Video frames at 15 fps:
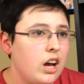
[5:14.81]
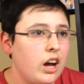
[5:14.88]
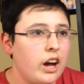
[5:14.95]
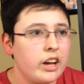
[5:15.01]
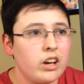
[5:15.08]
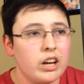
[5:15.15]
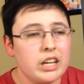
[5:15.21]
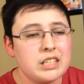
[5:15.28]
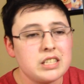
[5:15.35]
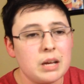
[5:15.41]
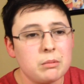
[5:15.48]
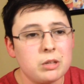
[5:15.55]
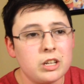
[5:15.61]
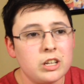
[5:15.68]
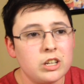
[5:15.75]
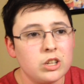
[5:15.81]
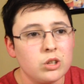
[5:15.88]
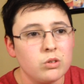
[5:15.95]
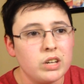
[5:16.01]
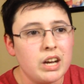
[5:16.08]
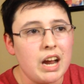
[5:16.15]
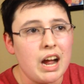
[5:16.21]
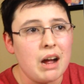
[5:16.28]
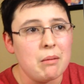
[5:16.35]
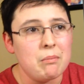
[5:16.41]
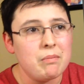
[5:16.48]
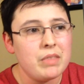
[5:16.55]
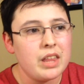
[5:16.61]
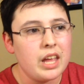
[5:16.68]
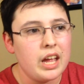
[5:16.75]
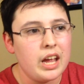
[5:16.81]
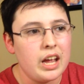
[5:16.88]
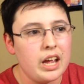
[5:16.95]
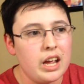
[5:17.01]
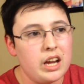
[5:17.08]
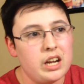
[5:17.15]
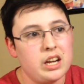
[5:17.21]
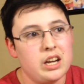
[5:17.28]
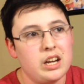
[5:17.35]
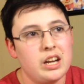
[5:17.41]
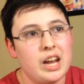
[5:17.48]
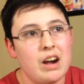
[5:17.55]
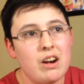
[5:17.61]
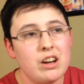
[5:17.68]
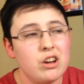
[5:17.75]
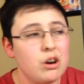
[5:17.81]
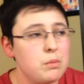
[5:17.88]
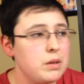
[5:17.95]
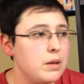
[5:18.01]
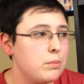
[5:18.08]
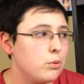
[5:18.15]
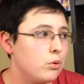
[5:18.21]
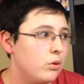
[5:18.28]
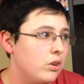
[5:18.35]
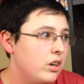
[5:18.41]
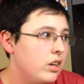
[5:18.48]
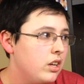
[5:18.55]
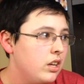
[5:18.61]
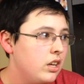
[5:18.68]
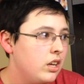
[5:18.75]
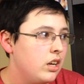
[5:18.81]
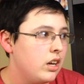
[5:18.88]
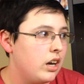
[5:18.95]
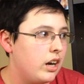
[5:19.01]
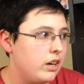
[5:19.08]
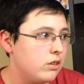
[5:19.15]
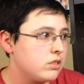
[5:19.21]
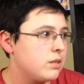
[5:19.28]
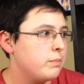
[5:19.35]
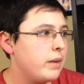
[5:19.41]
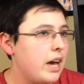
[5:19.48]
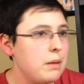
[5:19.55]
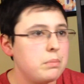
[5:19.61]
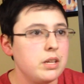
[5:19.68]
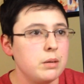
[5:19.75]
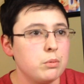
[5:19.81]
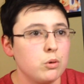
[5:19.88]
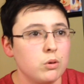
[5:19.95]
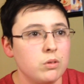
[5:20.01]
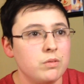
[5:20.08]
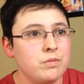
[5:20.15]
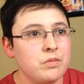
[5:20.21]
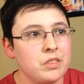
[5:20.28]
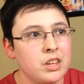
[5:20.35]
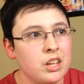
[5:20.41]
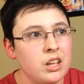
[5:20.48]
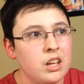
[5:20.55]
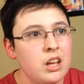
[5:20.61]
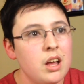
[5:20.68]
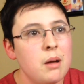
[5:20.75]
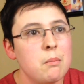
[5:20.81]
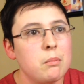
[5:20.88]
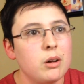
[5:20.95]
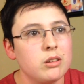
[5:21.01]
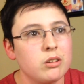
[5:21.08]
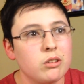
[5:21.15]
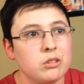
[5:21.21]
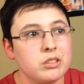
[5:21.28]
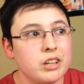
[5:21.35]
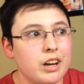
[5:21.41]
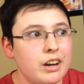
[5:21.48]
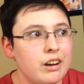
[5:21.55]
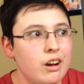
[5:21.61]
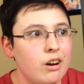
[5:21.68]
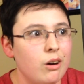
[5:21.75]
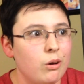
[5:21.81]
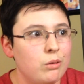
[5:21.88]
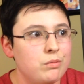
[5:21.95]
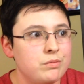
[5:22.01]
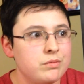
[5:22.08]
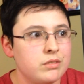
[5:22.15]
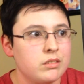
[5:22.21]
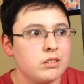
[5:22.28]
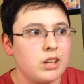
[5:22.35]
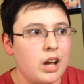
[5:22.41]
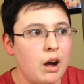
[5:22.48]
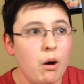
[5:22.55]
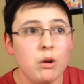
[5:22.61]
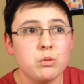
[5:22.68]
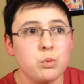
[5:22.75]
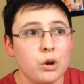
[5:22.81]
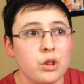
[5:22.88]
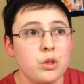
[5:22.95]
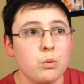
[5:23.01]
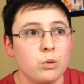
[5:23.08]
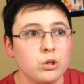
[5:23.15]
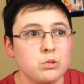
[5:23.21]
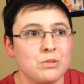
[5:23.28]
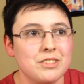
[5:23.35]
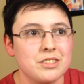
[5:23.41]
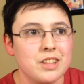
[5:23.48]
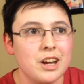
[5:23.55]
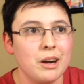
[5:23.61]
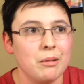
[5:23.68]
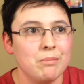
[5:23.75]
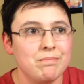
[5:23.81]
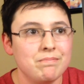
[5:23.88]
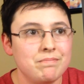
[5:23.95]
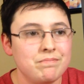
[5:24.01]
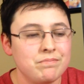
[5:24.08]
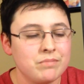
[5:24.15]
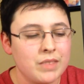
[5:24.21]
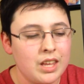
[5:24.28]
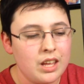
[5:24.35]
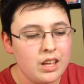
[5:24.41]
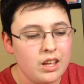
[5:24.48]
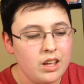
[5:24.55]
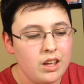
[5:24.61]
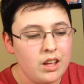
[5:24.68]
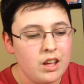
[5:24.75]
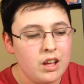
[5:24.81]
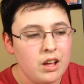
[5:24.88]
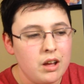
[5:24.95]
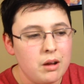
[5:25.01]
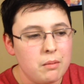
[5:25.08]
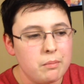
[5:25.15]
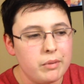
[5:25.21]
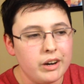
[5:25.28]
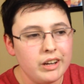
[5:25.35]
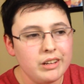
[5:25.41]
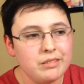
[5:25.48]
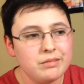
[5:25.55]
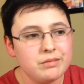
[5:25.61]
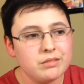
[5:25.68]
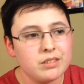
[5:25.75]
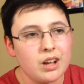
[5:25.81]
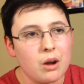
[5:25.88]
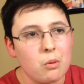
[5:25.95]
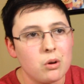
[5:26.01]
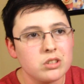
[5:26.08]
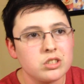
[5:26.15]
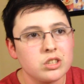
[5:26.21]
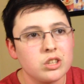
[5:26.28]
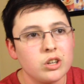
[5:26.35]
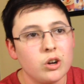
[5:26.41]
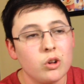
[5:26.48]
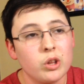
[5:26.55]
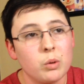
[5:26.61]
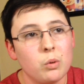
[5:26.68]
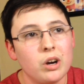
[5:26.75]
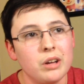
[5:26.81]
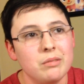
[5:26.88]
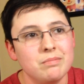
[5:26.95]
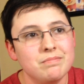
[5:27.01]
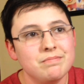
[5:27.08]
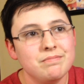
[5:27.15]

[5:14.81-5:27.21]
I got accepted into the rehab. And now I know people. I know some bad people. But little did I know, I was one of the worst ones there. But I wasn't the only one.